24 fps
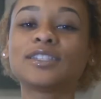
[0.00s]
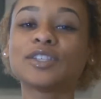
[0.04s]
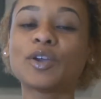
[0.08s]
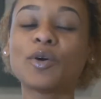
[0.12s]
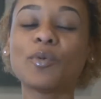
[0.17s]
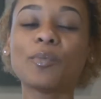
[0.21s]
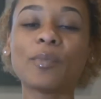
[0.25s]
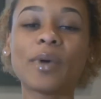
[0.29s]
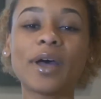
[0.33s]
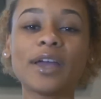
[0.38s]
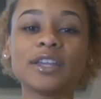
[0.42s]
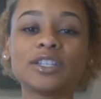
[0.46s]

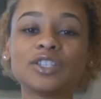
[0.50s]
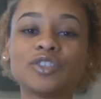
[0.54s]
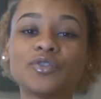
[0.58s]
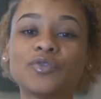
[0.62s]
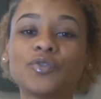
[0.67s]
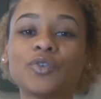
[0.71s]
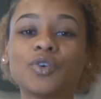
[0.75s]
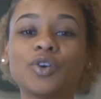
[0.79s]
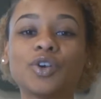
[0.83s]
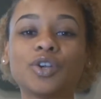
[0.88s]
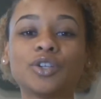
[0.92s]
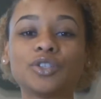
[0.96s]
so much
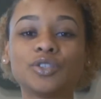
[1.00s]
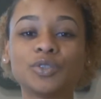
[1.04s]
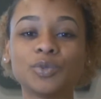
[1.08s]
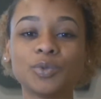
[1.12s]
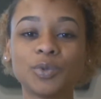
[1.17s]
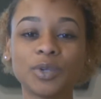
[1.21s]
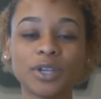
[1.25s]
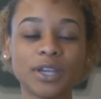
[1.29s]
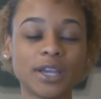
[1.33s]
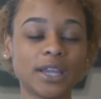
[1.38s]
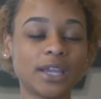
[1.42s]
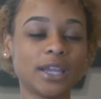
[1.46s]
for
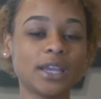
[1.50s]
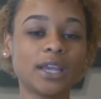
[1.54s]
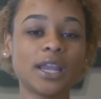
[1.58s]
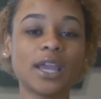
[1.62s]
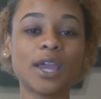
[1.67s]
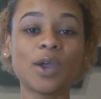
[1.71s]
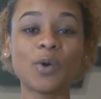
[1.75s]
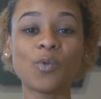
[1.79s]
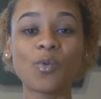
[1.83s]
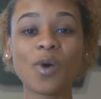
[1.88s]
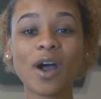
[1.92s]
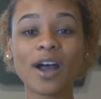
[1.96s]
tuning in
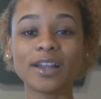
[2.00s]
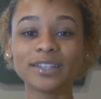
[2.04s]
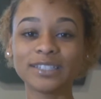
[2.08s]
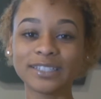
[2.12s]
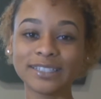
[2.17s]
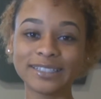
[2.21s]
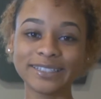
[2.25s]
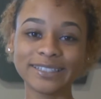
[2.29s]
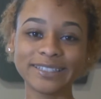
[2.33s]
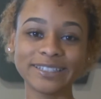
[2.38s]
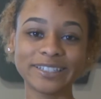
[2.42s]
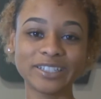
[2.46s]
and
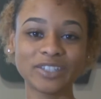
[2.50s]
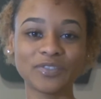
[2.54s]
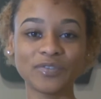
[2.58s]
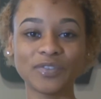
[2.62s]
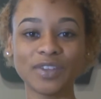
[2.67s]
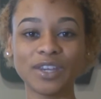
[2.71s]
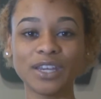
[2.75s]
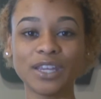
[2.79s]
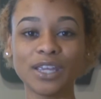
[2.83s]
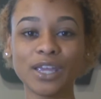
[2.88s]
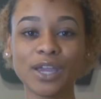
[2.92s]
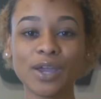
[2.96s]
watching this
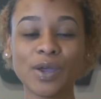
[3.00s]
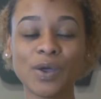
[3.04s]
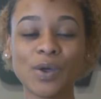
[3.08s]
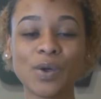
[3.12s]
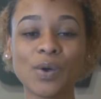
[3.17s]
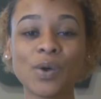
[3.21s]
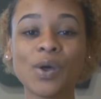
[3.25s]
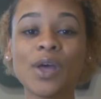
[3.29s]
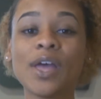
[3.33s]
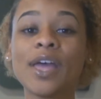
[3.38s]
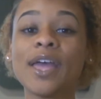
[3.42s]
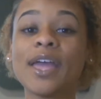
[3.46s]

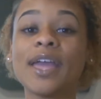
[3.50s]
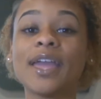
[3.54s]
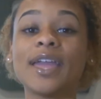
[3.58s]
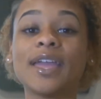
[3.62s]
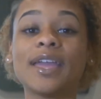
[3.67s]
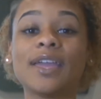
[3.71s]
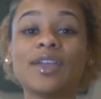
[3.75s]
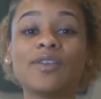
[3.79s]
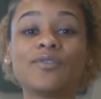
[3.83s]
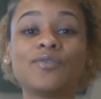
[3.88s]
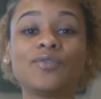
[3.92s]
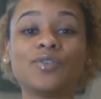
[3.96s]
video.
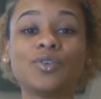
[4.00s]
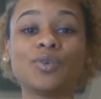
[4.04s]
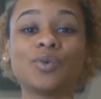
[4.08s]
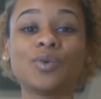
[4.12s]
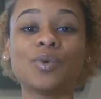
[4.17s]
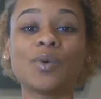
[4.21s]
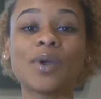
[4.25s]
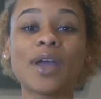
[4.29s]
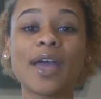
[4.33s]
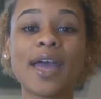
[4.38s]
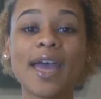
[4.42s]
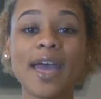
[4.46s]
If
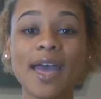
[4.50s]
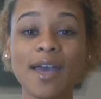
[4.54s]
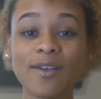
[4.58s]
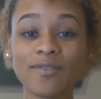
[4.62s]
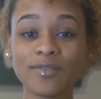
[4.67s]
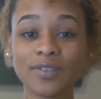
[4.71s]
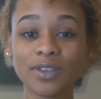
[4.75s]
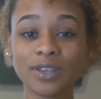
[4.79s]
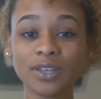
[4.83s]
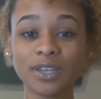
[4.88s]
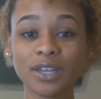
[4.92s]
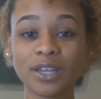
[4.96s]
you
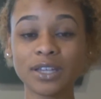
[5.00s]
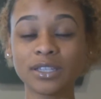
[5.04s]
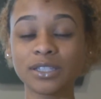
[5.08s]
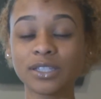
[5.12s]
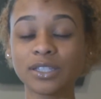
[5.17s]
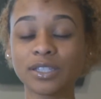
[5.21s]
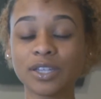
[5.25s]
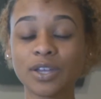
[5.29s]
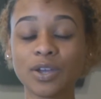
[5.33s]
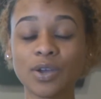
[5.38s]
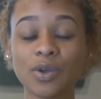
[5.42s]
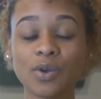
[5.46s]
haven't done
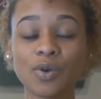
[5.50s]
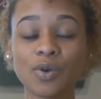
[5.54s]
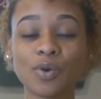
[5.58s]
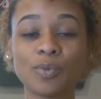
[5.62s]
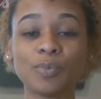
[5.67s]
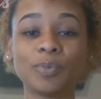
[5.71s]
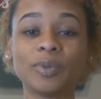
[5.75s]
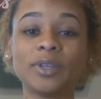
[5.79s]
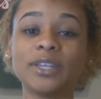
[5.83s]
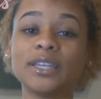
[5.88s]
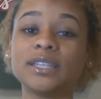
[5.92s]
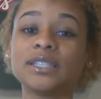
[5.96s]
so,
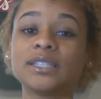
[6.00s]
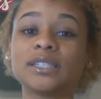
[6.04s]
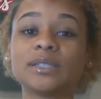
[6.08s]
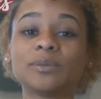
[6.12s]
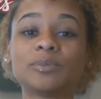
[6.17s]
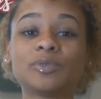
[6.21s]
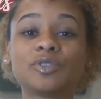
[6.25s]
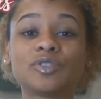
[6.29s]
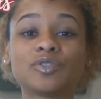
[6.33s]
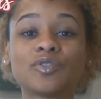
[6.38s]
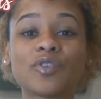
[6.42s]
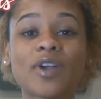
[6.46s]
please
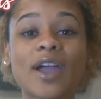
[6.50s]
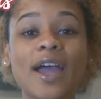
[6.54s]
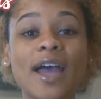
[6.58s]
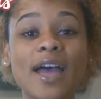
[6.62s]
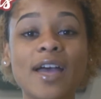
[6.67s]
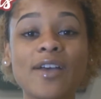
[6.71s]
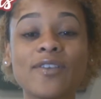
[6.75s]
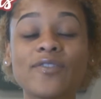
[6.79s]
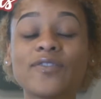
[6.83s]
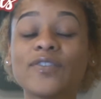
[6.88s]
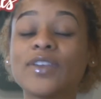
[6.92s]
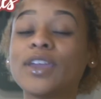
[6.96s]

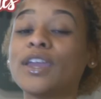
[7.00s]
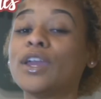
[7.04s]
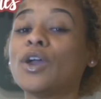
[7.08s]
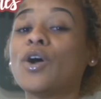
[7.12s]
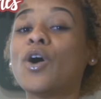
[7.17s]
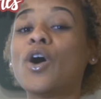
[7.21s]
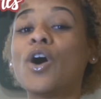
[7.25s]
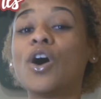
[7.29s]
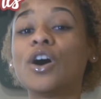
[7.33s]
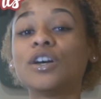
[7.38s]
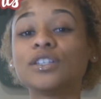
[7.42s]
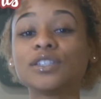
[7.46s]
subscribe and
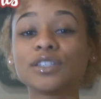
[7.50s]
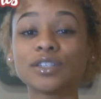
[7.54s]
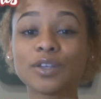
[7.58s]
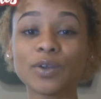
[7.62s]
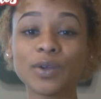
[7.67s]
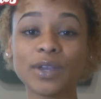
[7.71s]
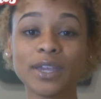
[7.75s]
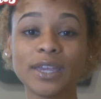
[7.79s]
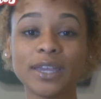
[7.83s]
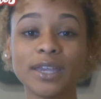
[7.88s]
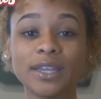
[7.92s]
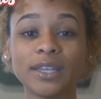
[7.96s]
also
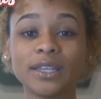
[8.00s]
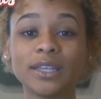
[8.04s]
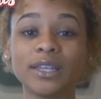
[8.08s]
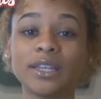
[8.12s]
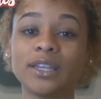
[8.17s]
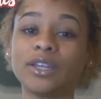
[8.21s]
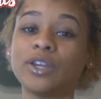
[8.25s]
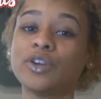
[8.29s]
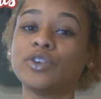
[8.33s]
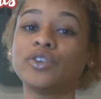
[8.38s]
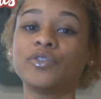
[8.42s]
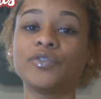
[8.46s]
hit
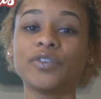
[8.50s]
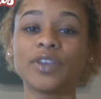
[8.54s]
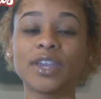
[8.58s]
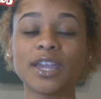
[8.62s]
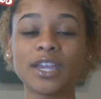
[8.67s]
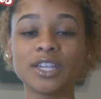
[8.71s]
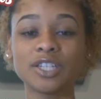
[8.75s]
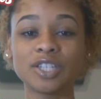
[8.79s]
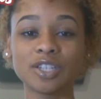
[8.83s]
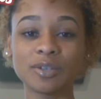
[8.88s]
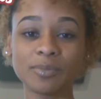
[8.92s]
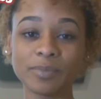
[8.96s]
the
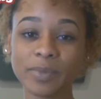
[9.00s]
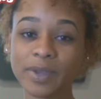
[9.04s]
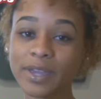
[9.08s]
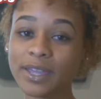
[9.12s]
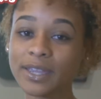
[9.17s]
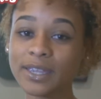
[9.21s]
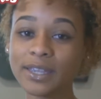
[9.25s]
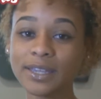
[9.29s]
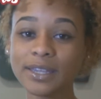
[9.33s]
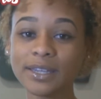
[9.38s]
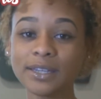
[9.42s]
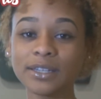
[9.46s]
notification
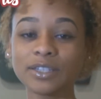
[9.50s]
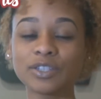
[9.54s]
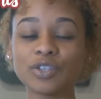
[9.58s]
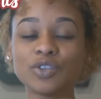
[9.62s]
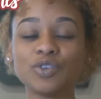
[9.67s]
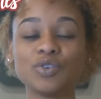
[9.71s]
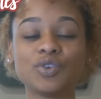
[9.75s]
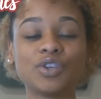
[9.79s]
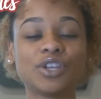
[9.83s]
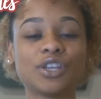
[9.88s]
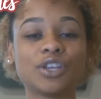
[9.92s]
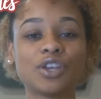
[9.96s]
button so
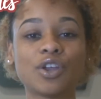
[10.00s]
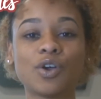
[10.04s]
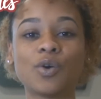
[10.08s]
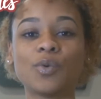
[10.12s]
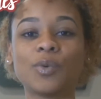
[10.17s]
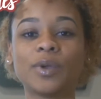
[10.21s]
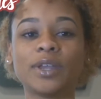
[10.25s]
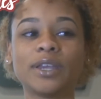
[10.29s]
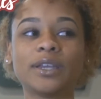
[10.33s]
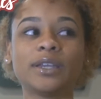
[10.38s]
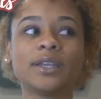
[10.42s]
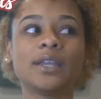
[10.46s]
you can know
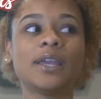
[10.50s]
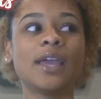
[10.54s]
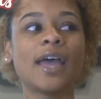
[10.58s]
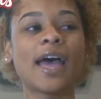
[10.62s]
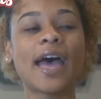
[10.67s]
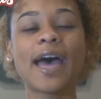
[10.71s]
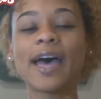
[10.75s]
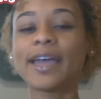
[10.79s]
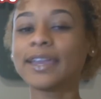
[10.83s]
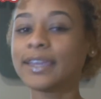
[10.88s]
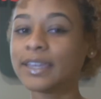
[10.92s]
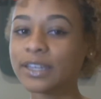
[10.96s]
when
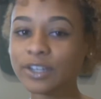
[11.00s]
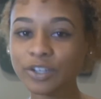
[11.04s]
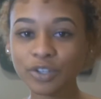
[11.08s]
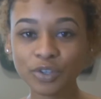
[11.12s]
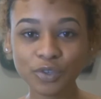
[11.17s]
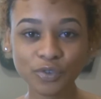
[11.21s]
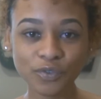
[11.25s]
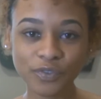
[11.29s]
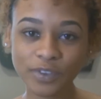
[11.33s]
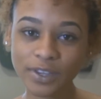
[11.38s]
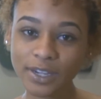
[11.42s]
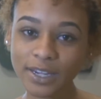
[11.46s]
I get a
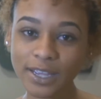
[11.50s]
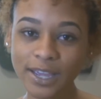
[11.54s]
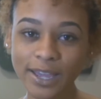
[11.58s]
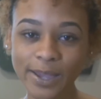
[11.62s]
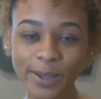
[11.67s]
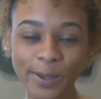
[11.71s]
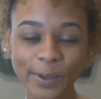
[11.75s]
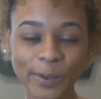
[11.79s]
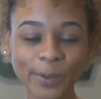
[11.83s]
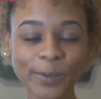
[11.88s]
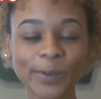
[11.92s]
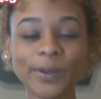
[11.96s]
new
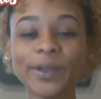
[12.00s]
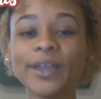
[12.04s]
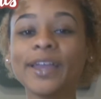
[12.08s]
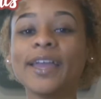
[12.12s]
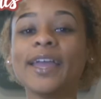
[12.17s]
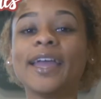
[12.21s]
video.